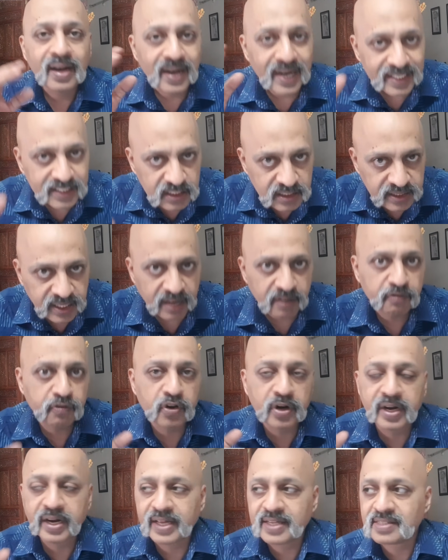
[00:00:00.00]
let's say
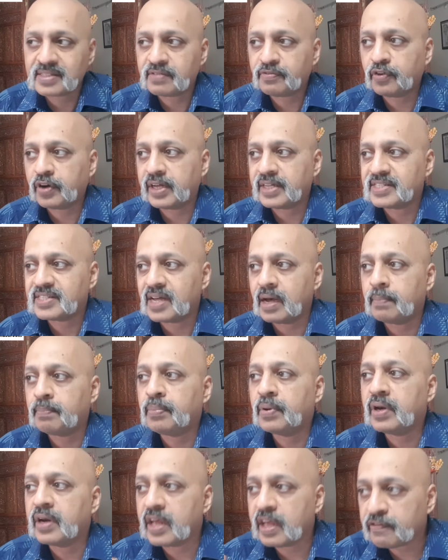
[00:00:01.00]
for
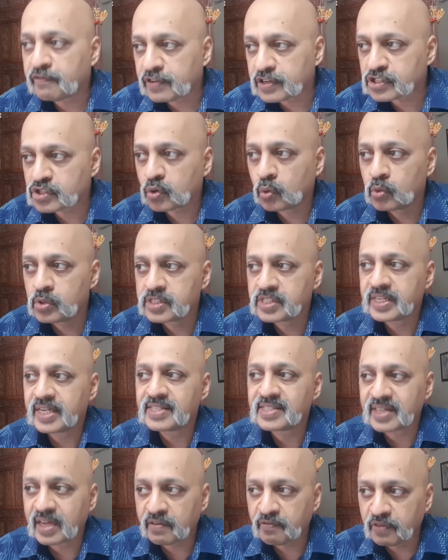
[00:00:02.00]
example, if a school
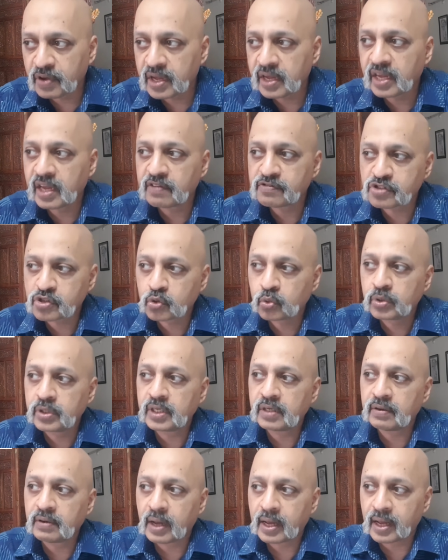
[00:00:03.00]
says that we give
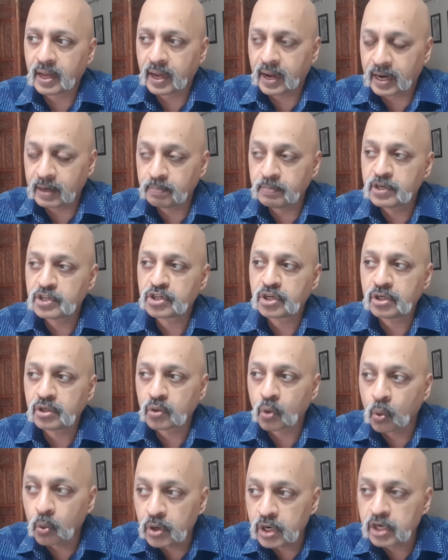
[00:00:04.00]
student
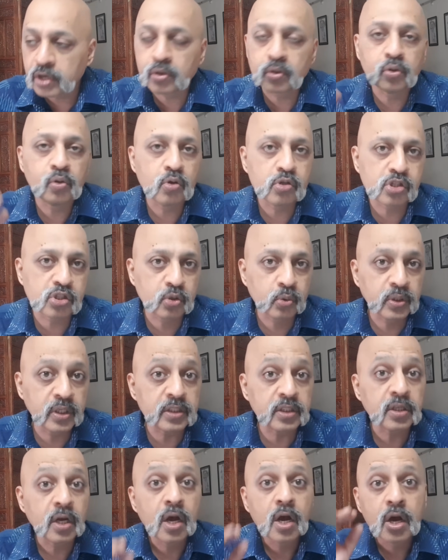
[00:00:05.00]
admission only to those
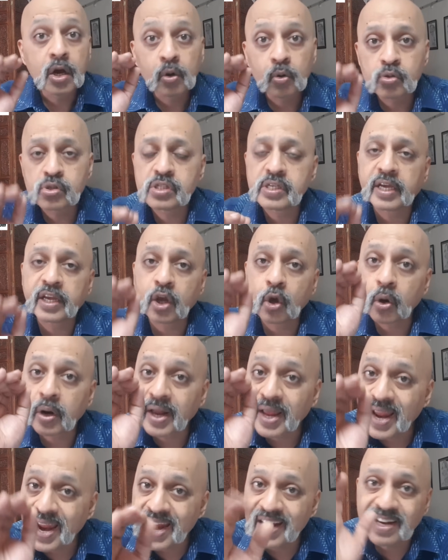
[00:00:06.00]
students who secure
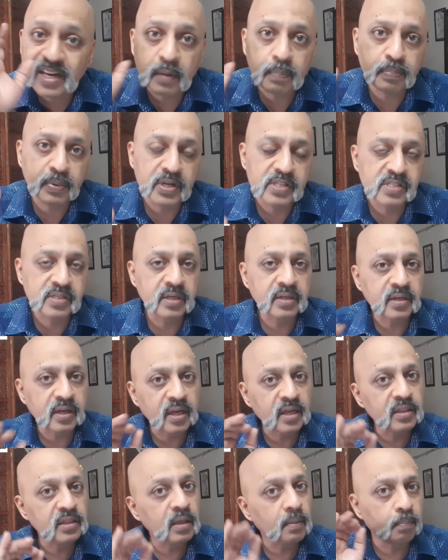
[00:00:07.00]

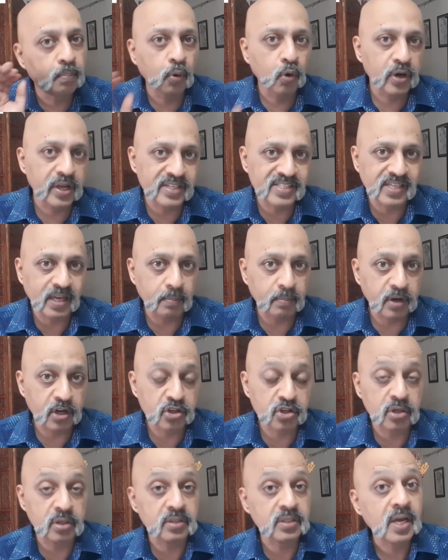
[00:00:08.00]
80% in the board
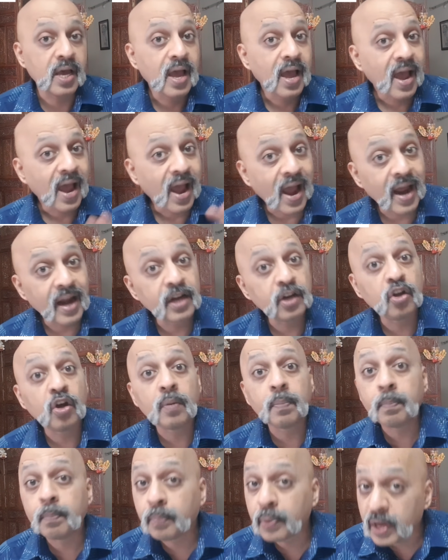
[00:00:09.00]
examinations, and
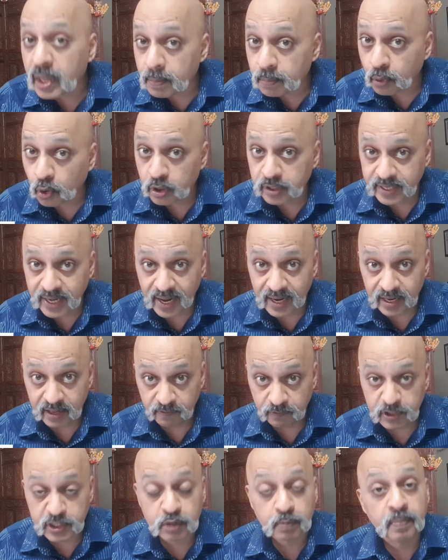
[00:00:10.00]
your pre-board tally,
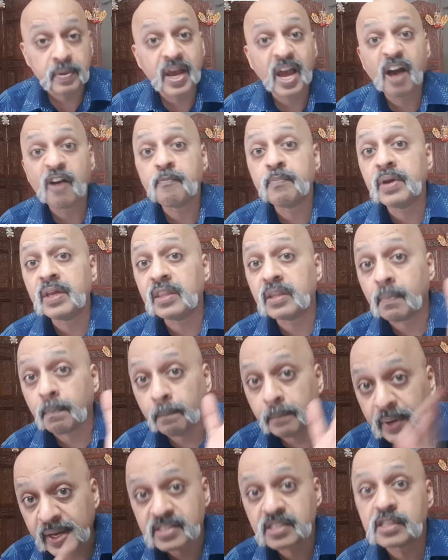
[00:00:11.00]
which may have been the
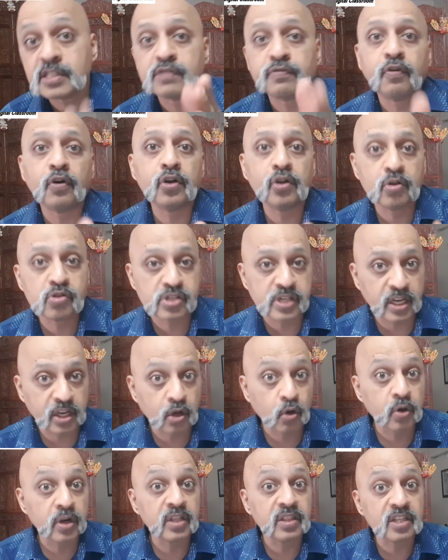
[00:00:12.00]
basis for you
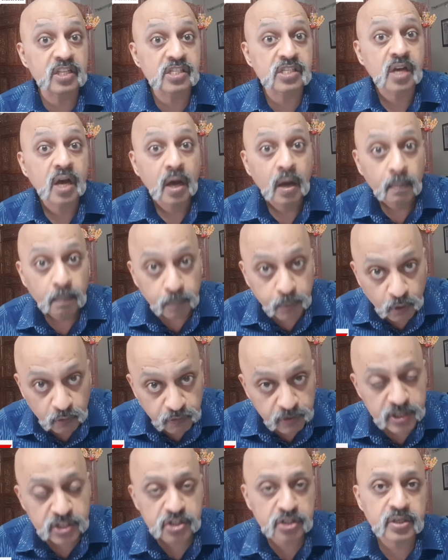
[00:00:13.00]
securing this
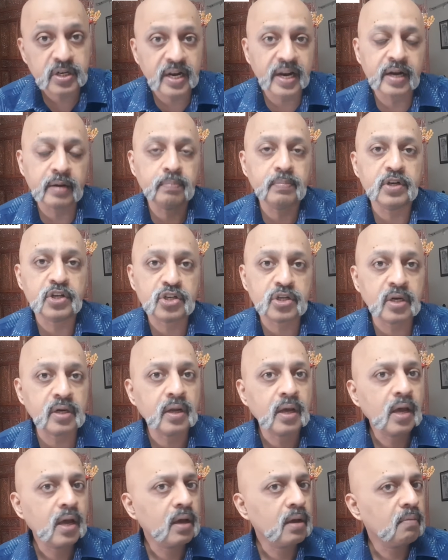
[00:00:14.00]
provisional
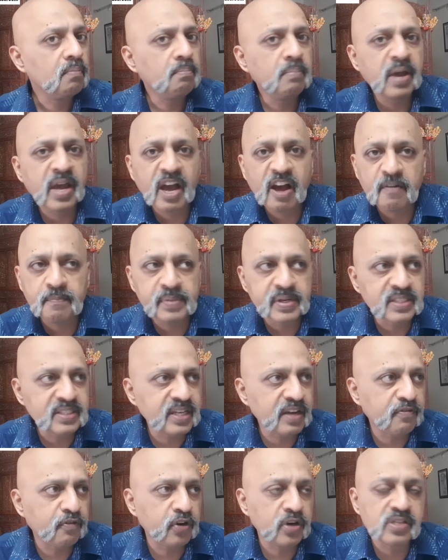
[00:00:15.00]
admission, may have been,
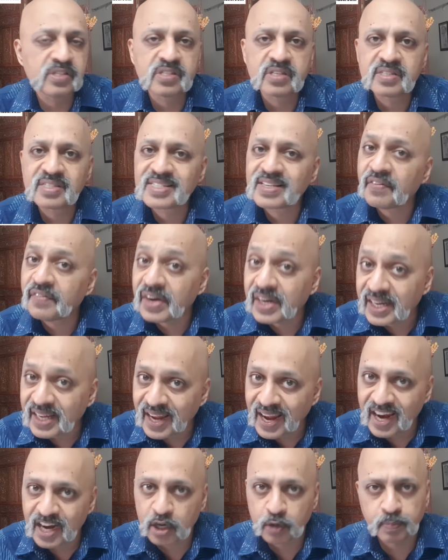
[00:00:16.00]
say for instance,
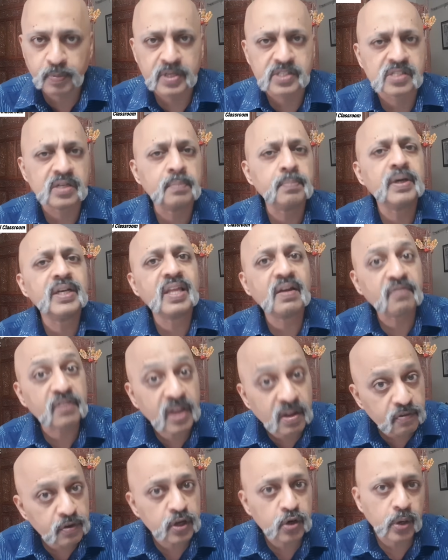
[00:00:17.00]
78%, but they
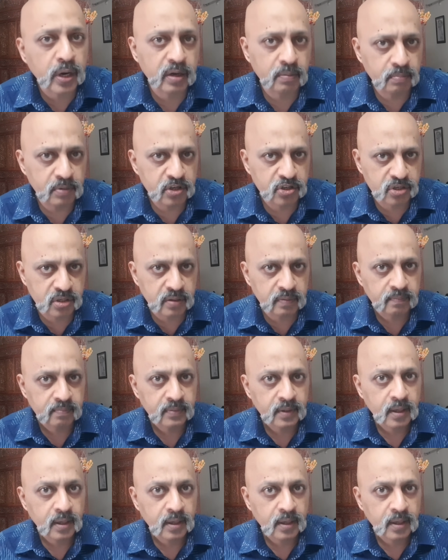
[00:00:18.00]
have given you admission